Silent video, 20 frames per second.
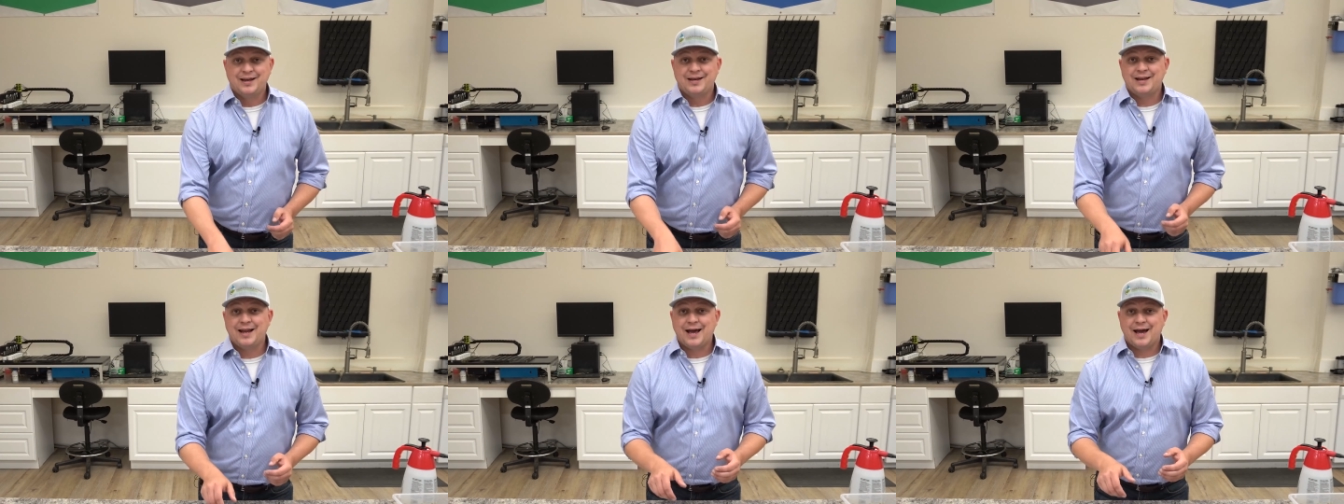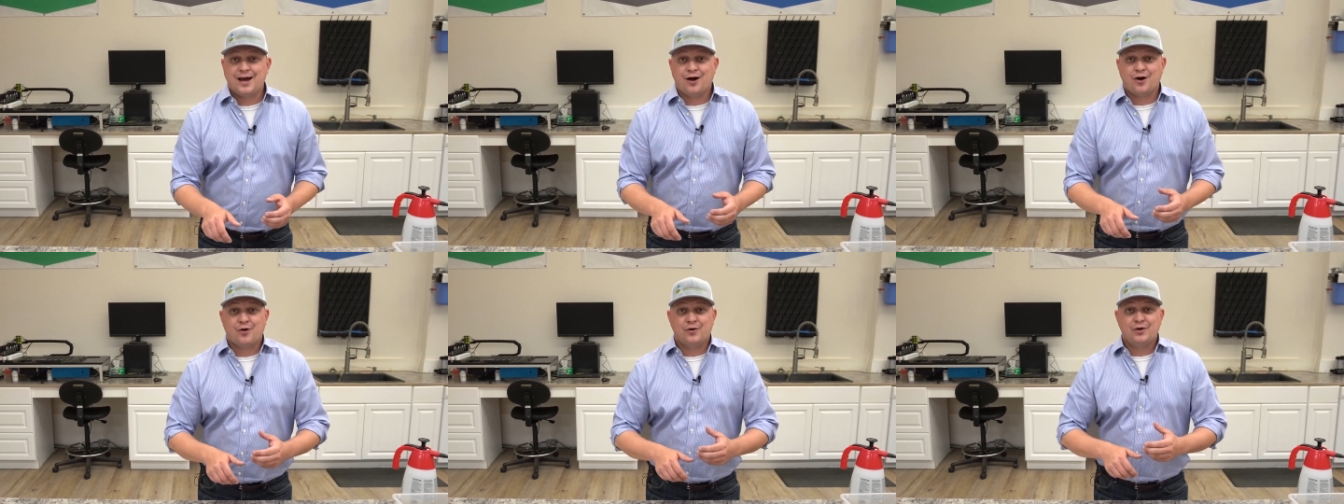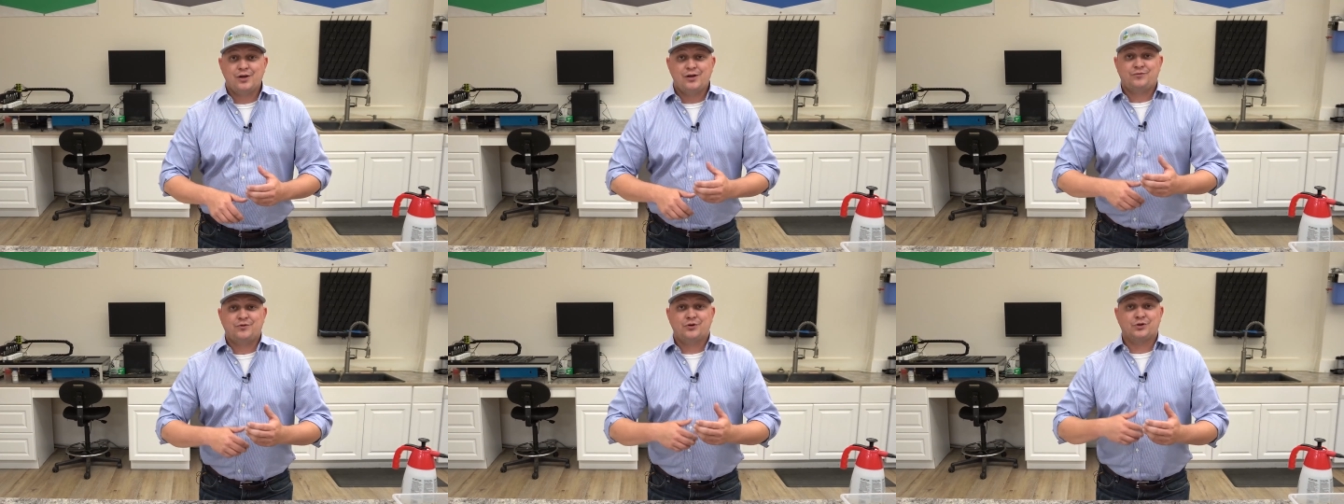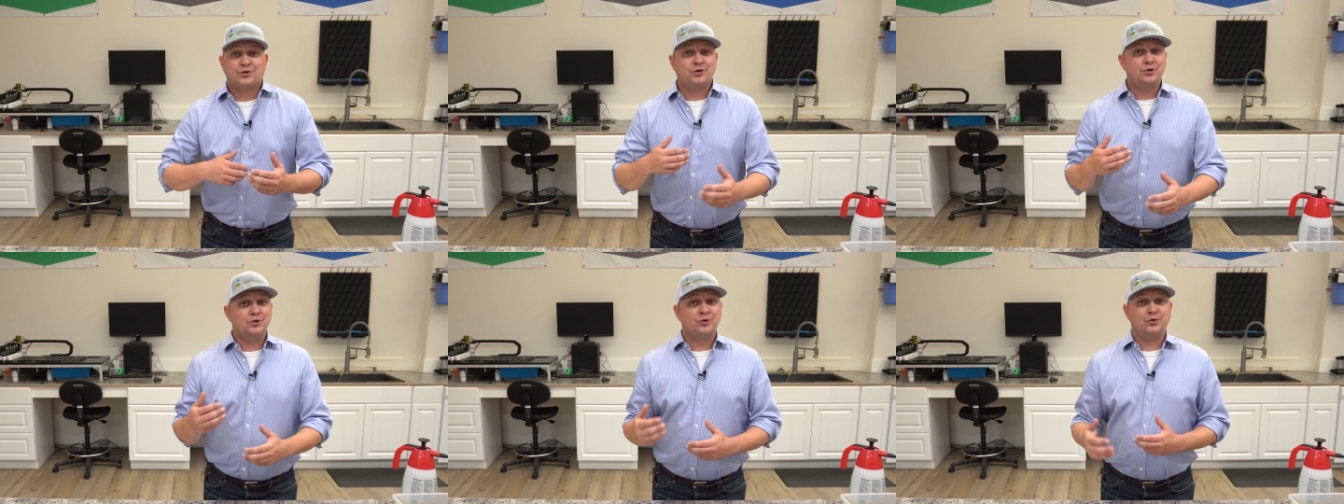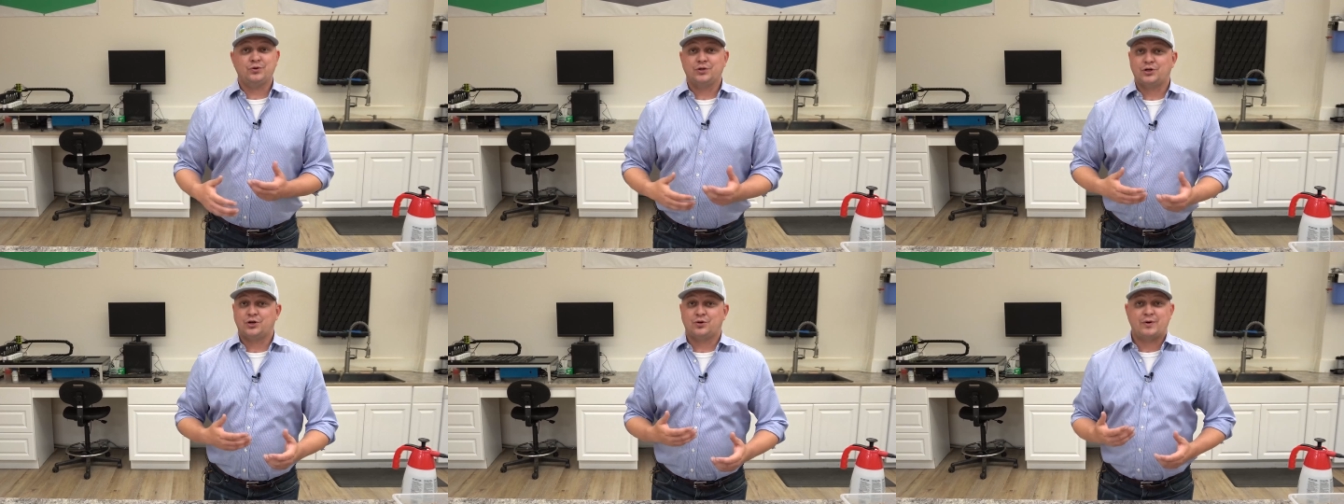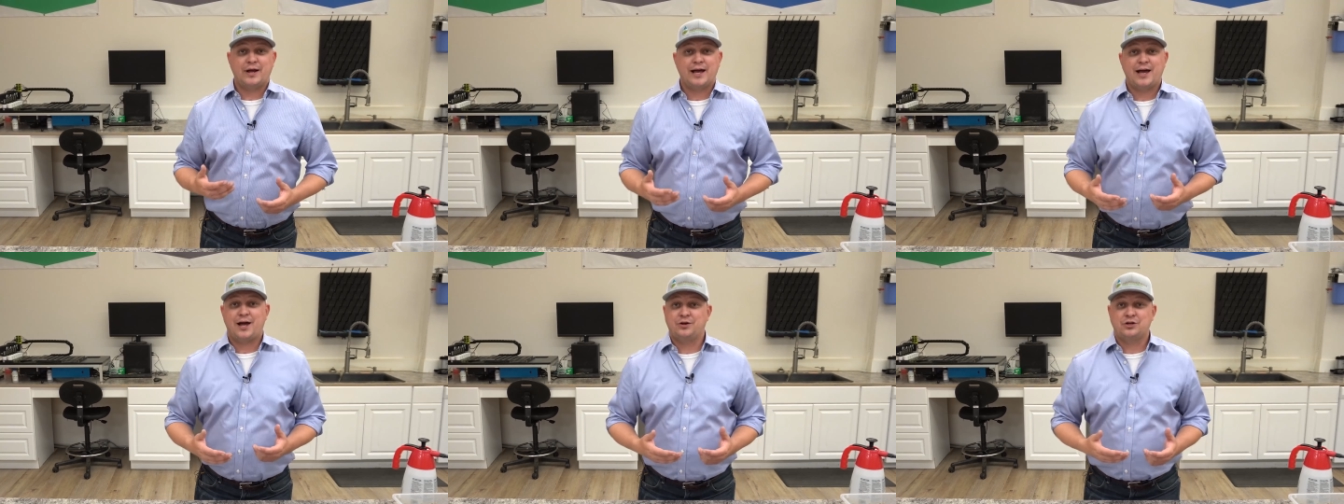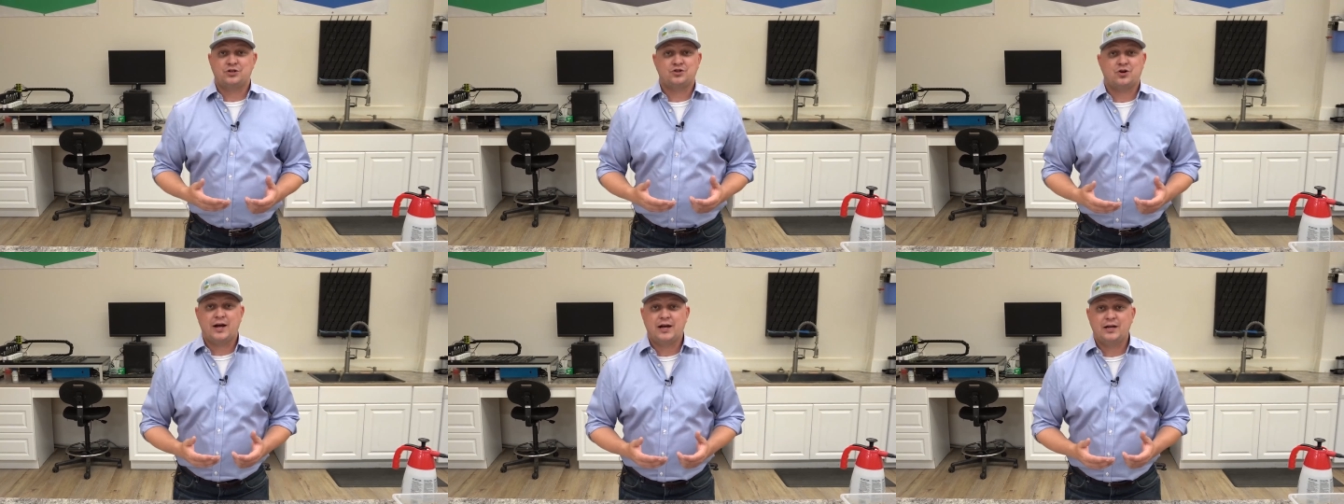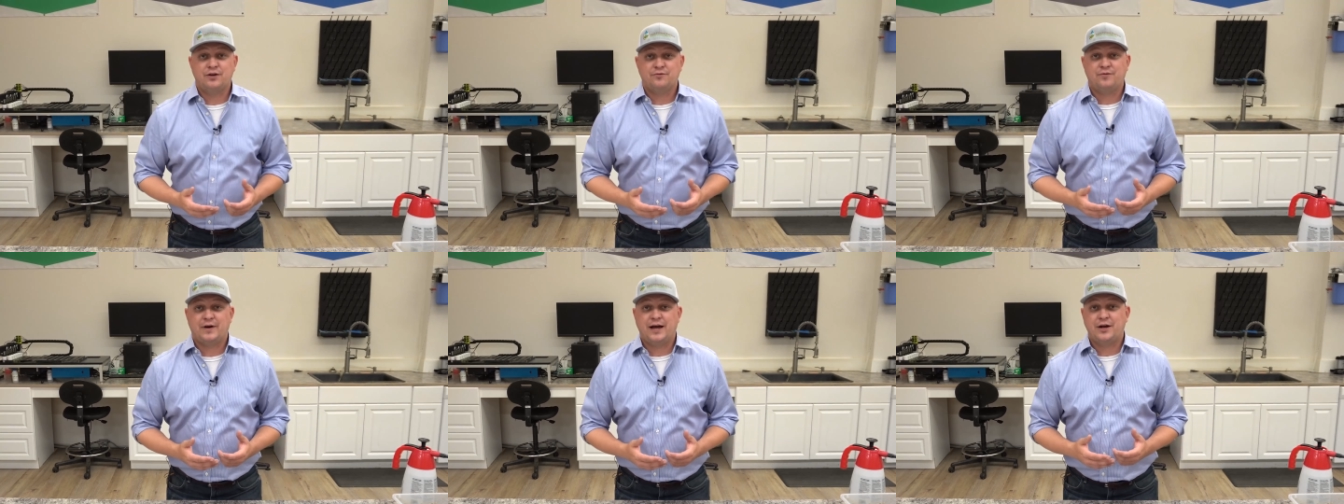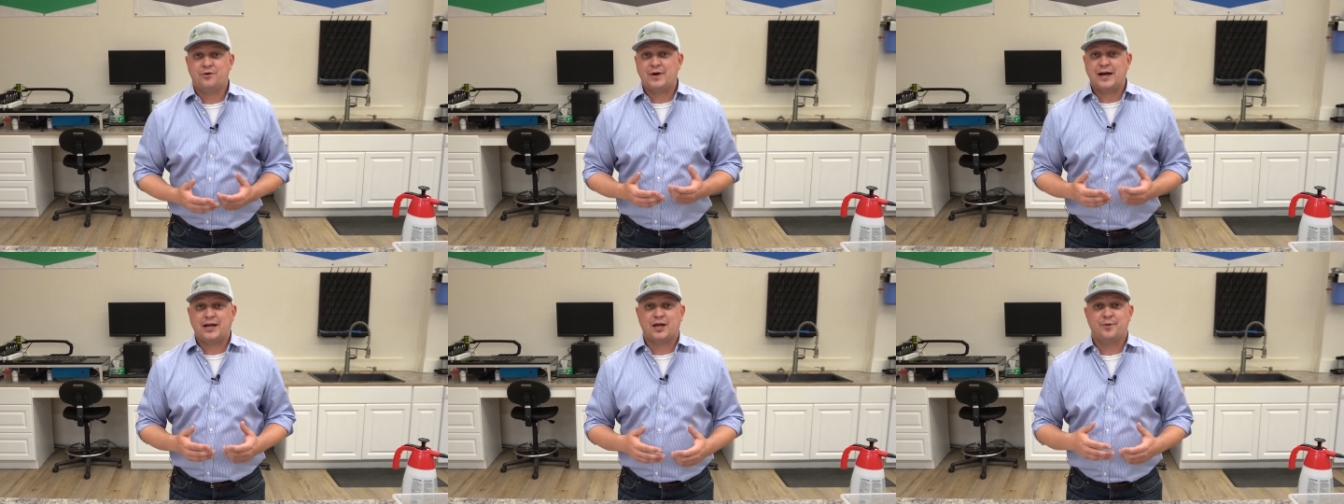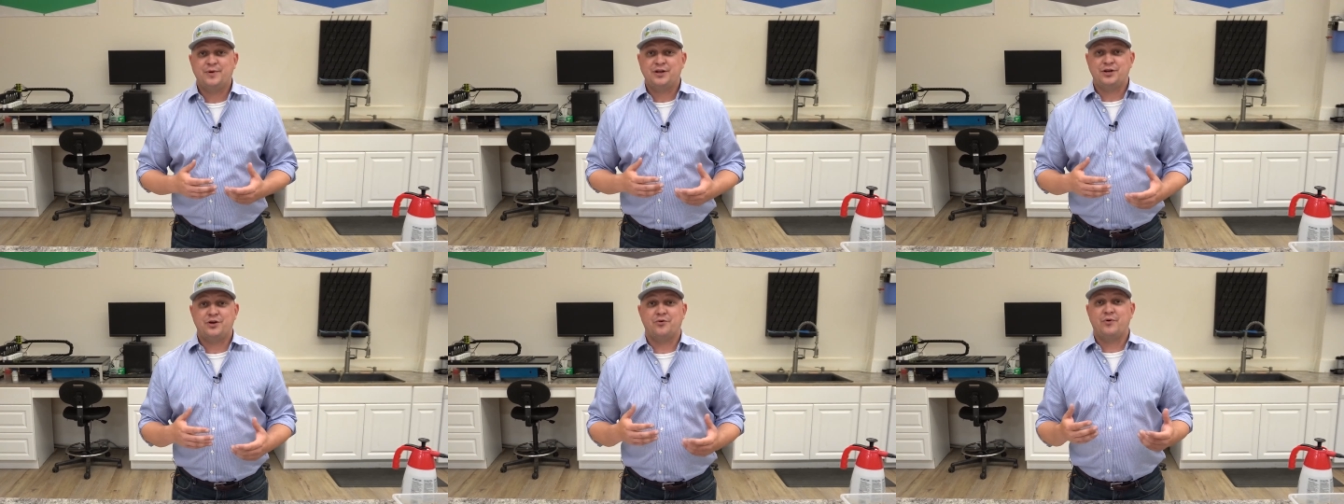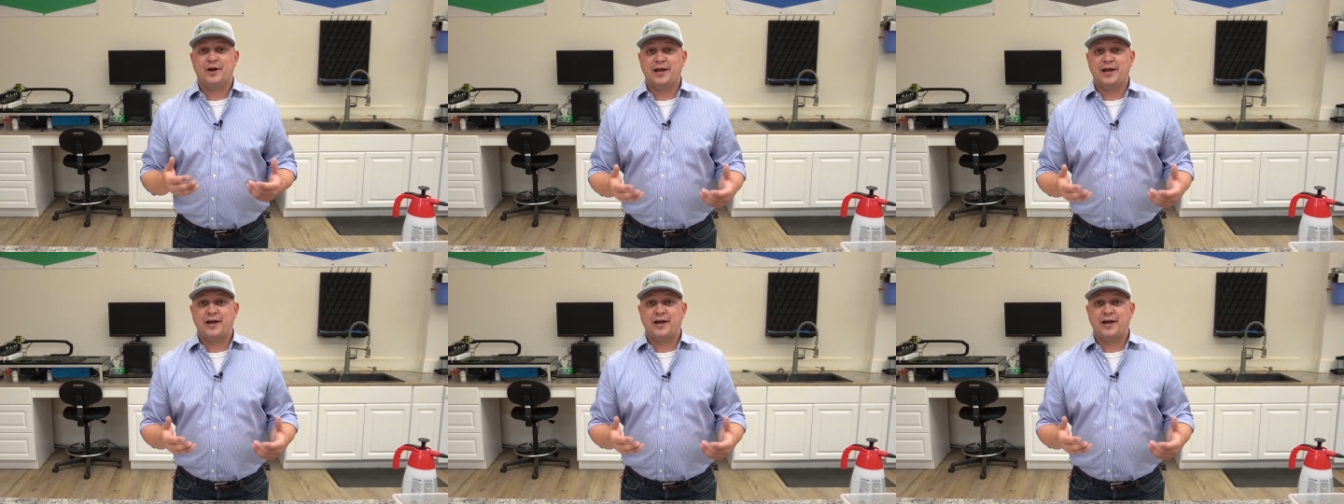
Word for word: Now, if you're Googling around and trying to find recommended